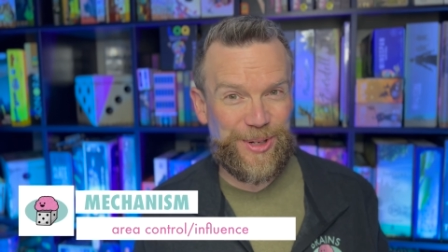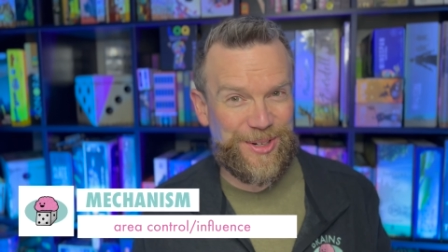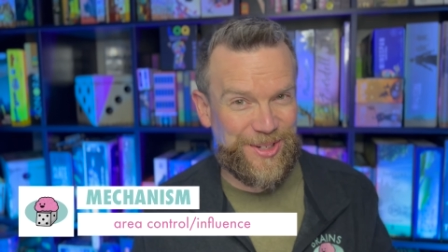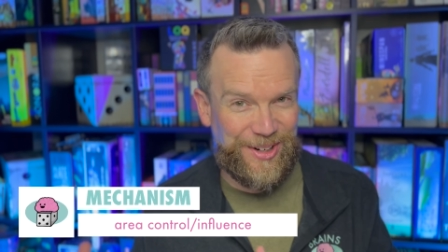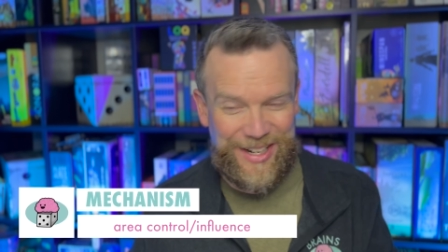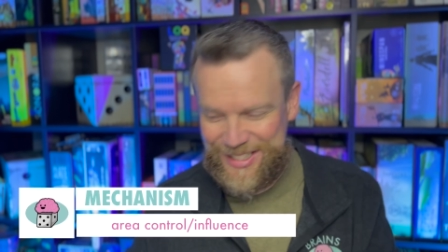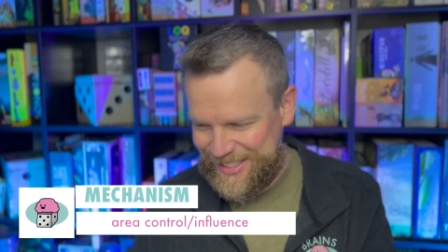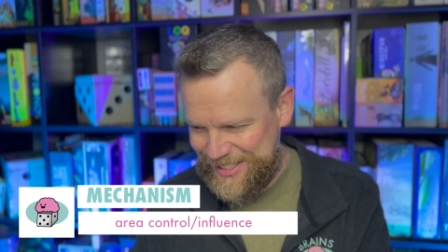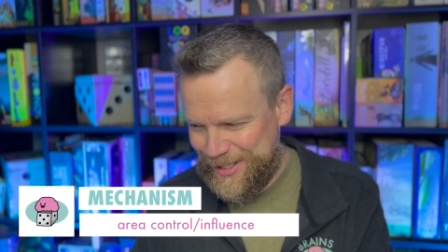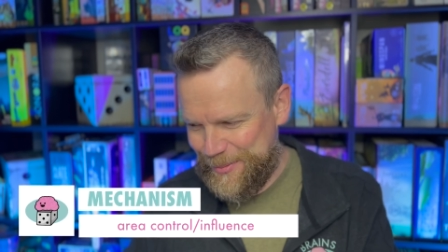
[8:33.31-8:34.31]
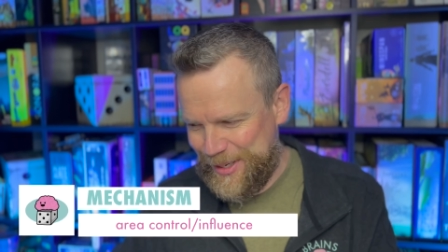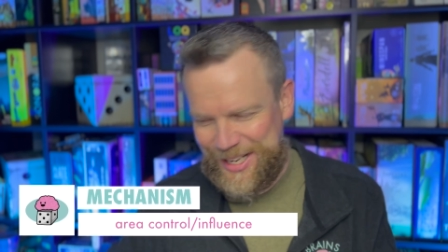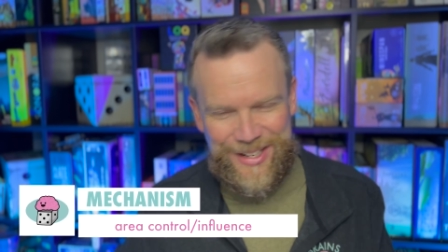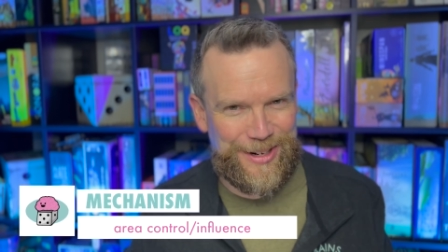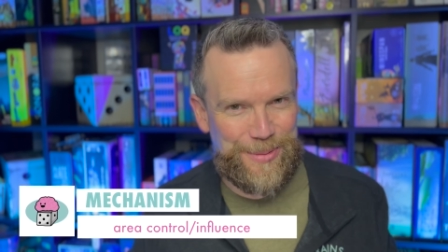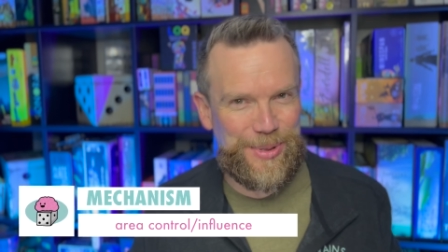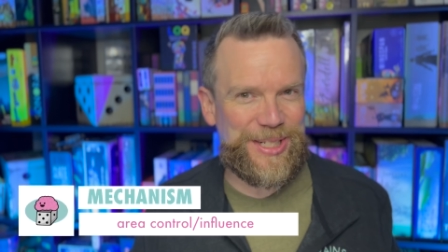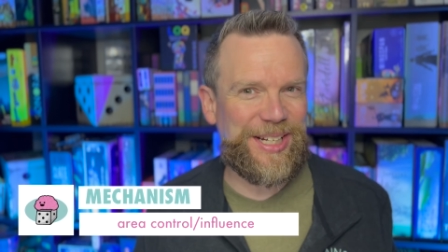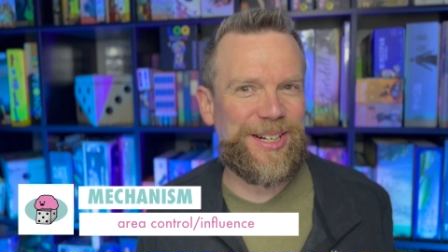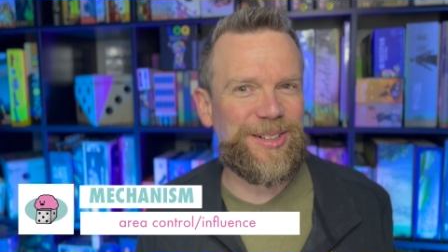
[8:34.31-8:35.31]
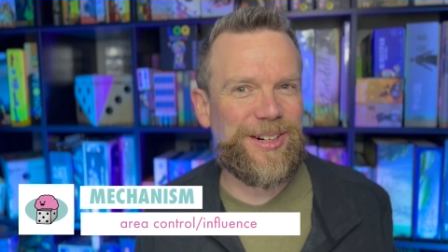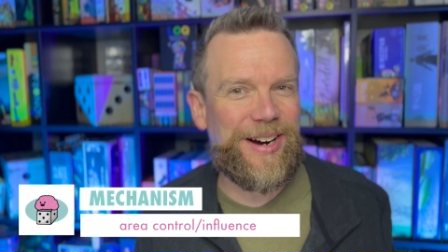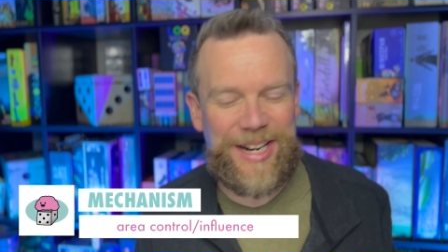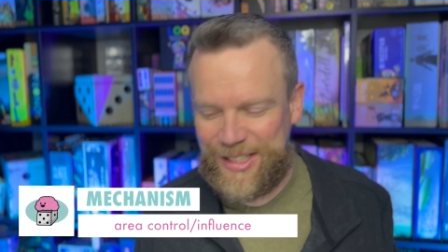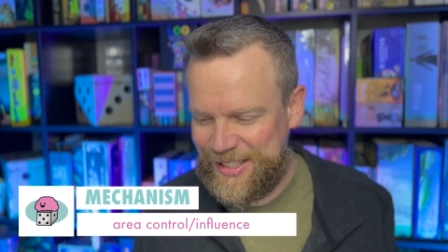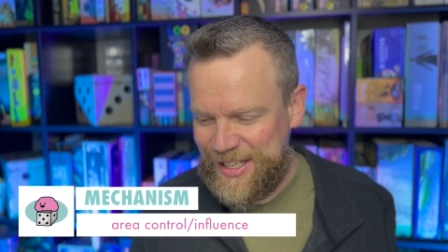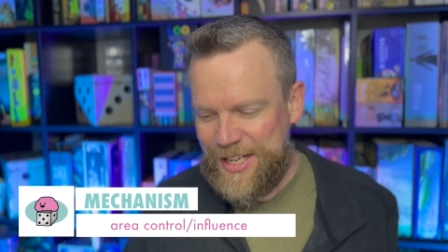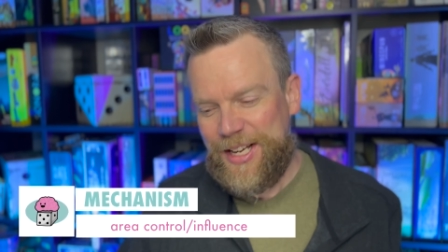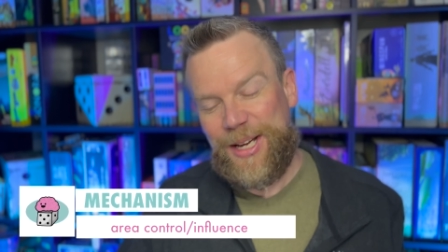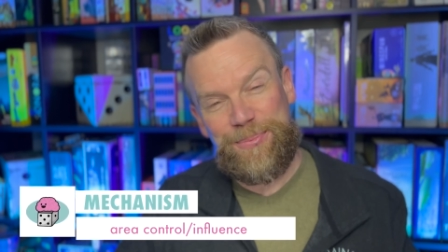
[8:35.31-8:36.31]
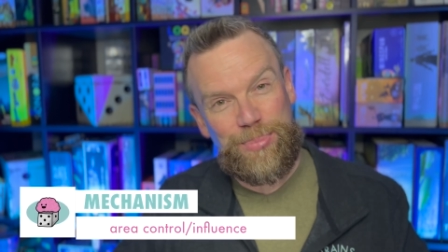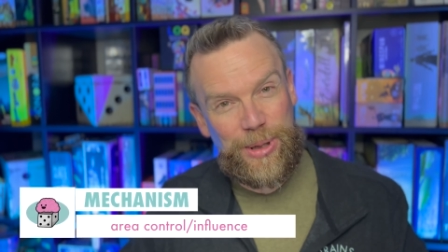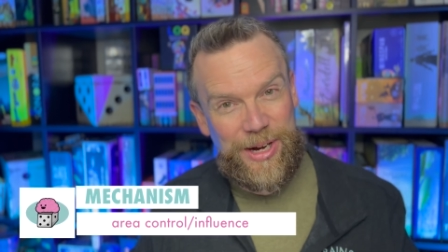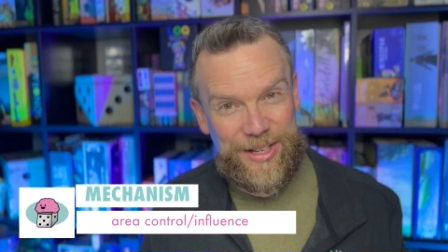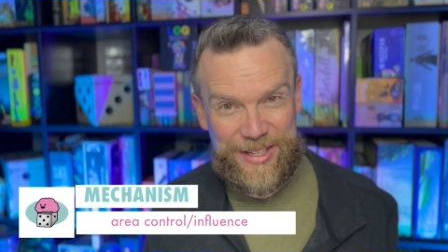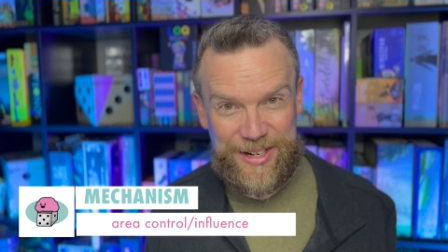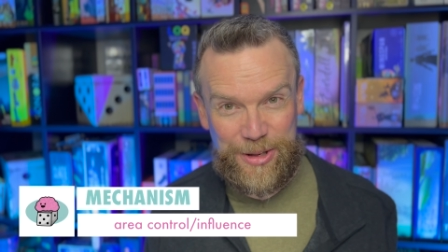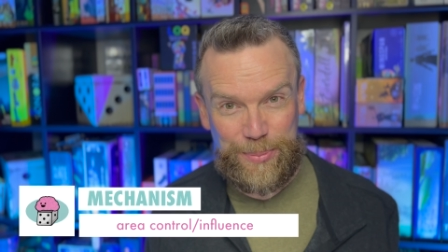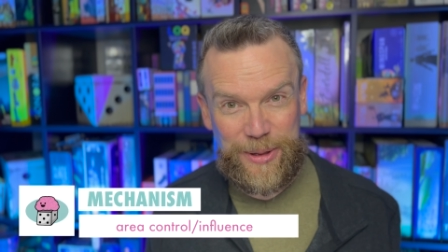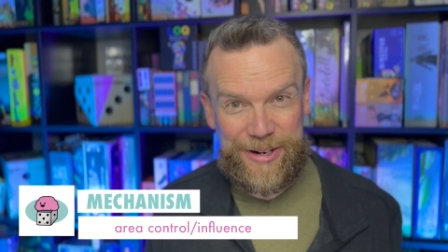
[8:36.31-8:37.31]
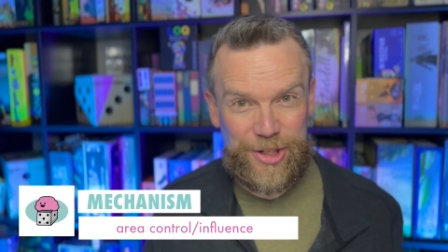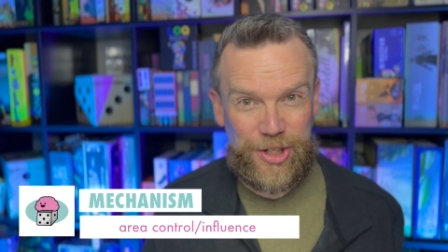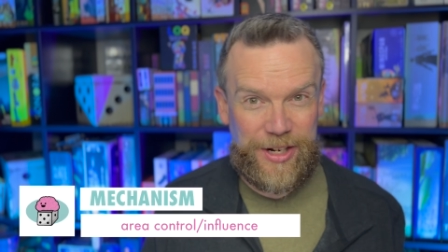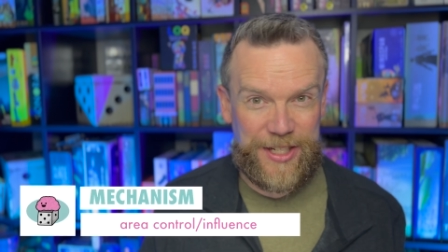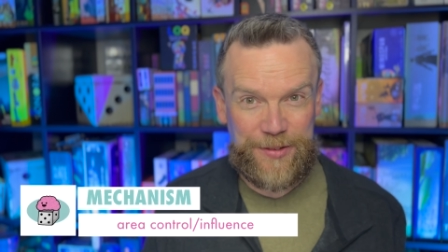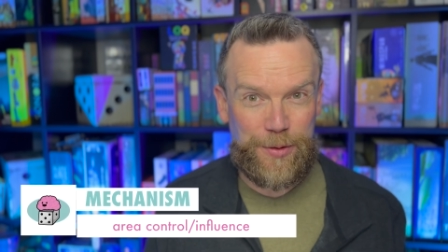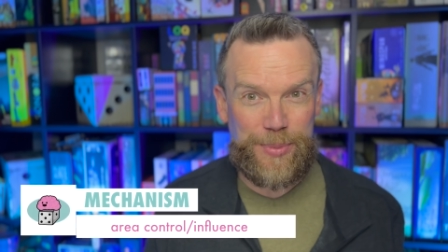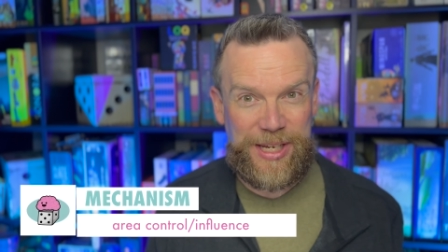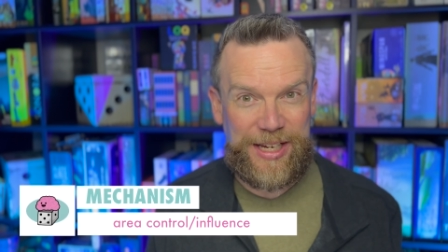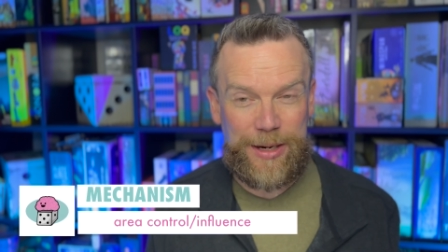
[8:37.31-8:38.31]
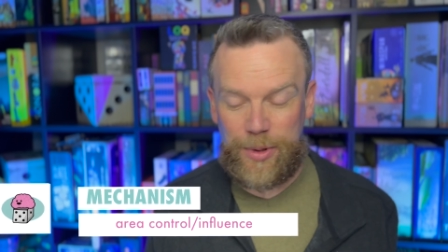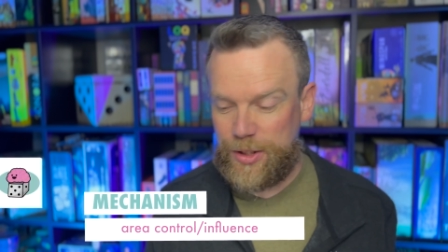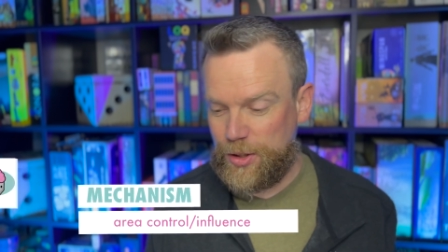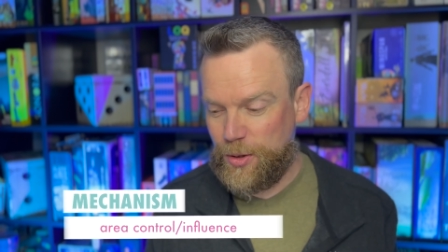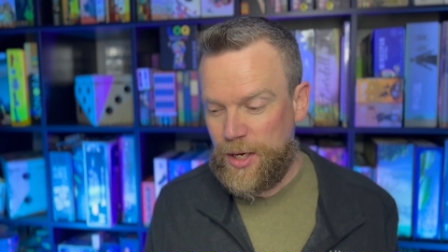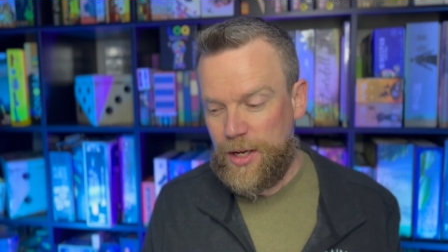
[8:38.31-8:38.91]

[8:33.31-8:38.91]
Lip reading: You're trying to dominate on a particular island and block the other player's shots from being able to